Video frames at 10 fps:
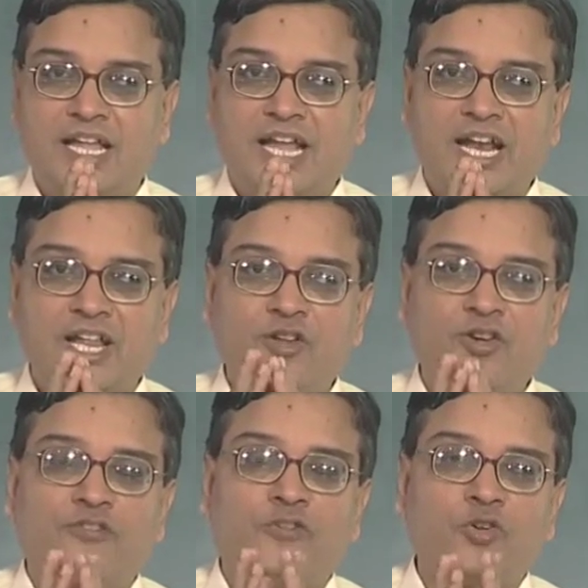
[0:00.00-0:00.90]
And in
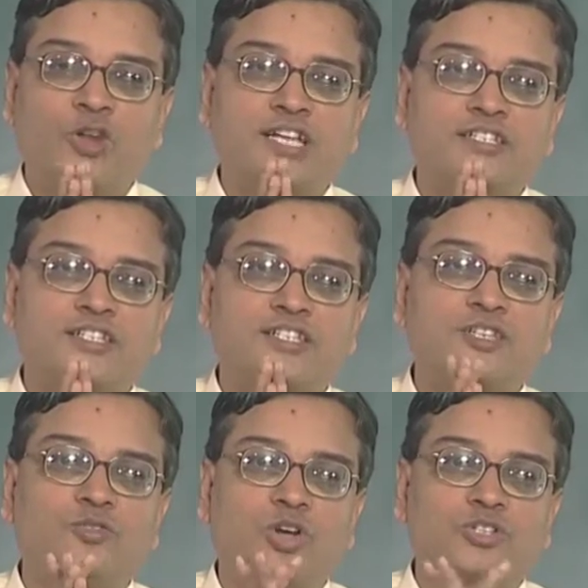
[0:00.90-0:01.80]
photoelasticity
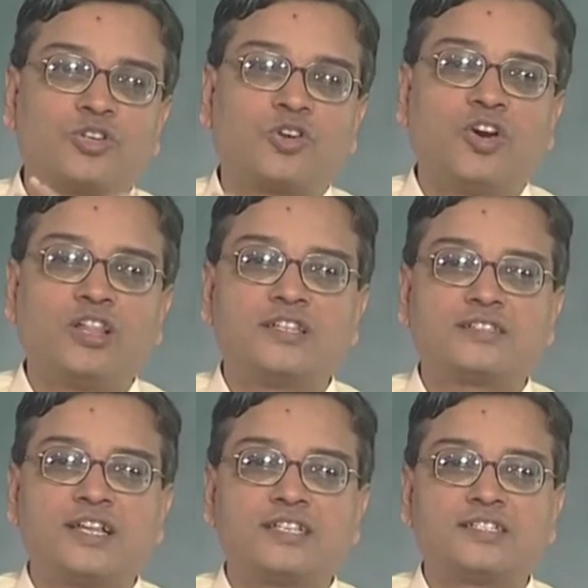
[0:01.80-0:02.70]
you also call
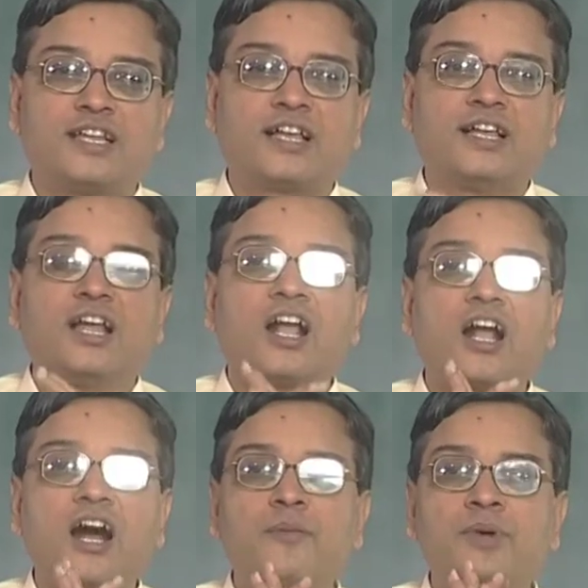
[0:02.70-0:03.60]
this as a
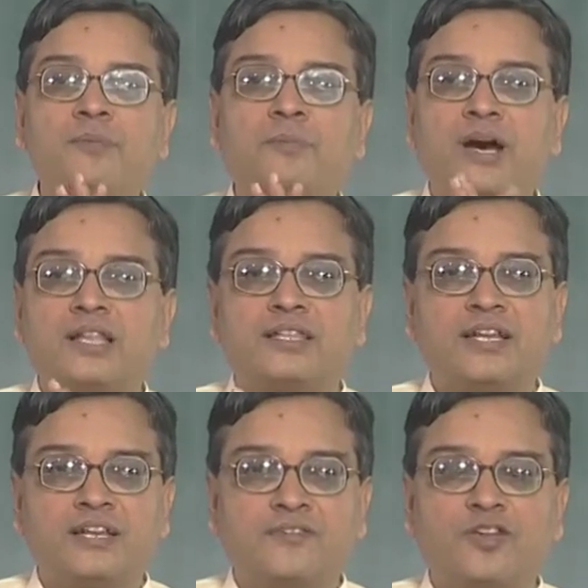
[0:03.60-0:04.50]
common path
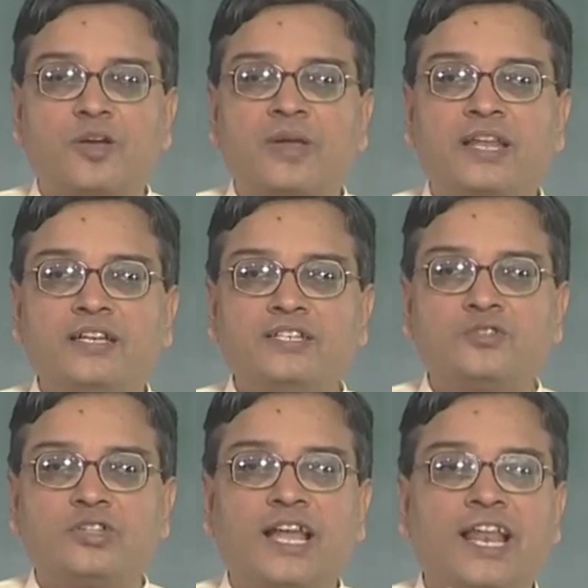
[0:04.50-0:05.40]
interferometers.
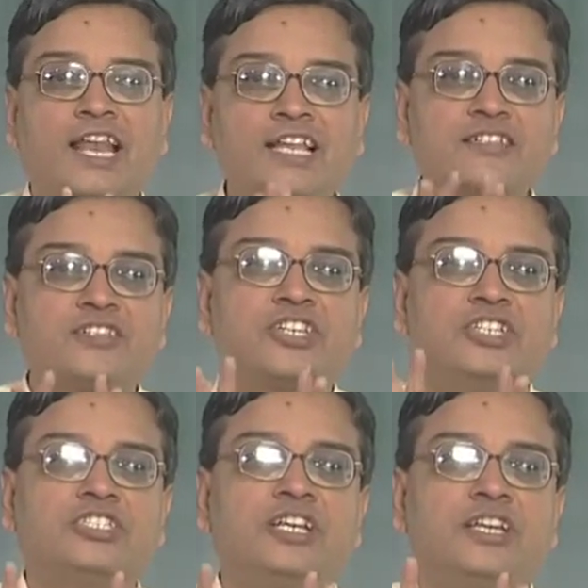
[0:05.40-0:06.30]
So, they are less
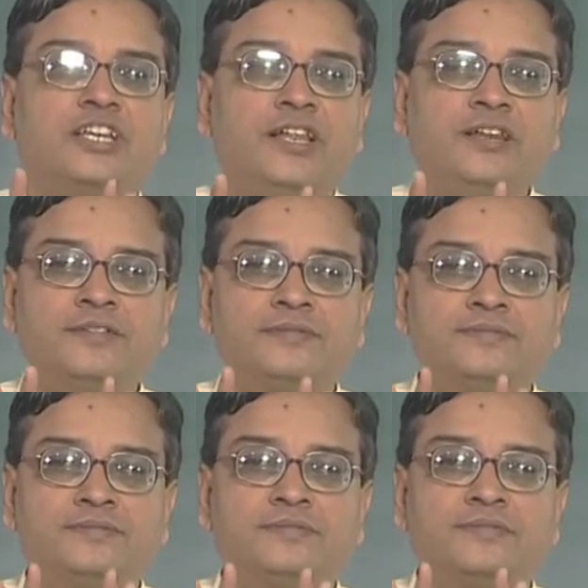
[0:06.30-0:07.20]
stringent in
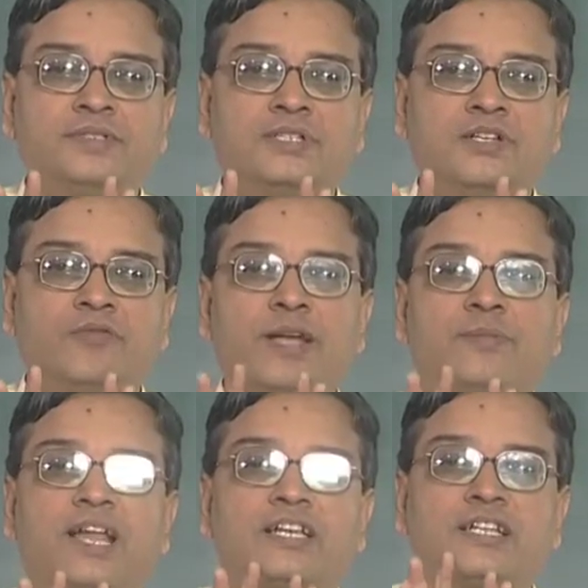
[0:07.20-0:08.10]

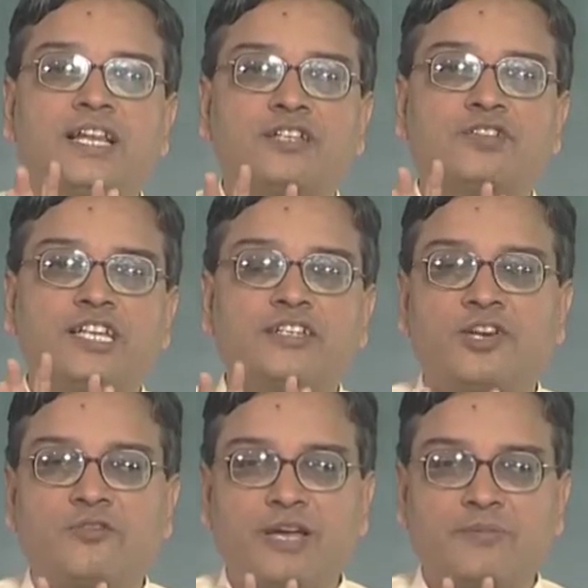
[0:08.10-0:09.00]
vibration isolation
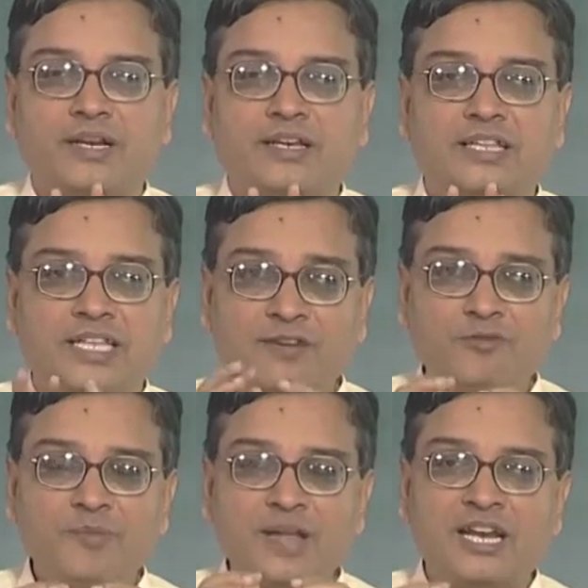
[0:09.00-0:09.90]
requirement. That
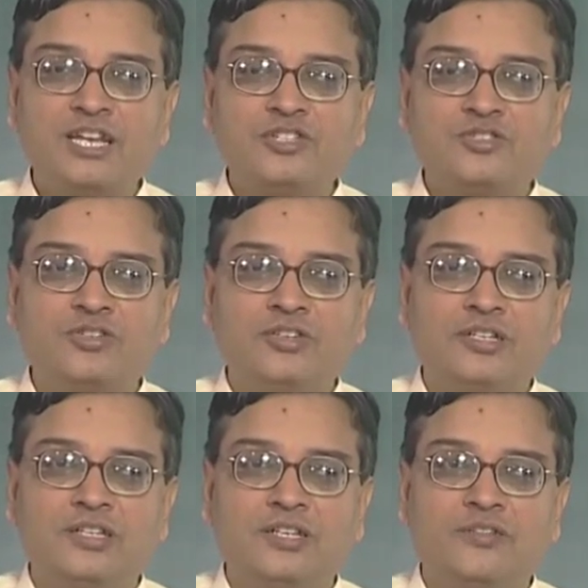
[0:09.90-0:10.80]
will be understood
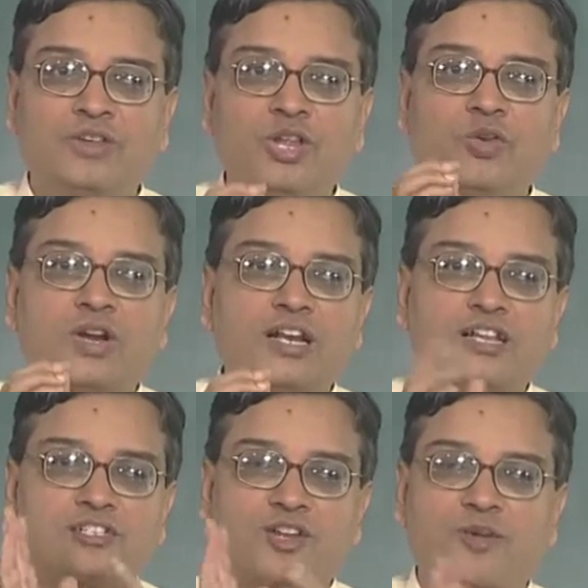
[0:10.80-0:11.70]
when you look at crystal